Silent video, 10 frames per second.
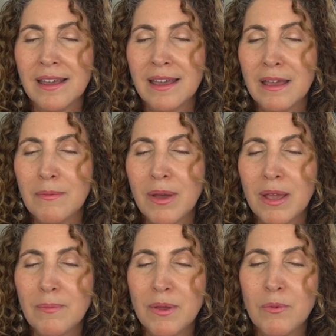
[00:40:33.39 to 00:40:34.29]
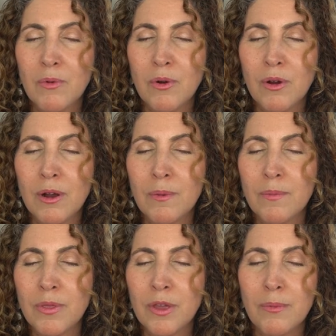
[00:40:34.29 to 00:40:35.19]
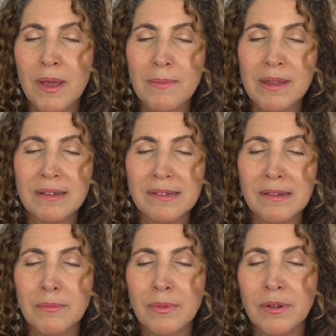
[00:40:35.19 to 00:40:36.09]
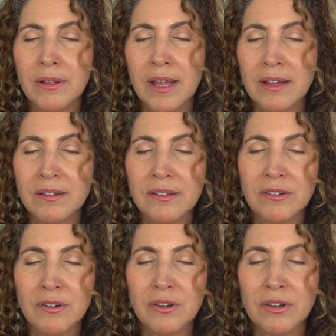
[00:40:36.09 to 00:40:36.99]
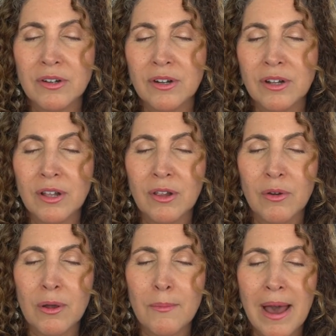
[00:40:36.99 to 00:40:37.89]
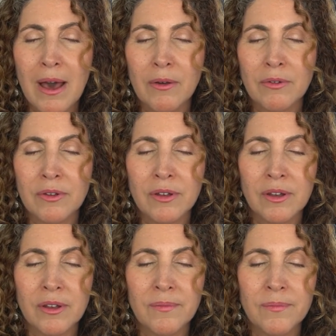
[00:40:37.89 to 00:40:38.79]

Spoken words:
It might be warmth. There might be a symbol like a circle or a mountain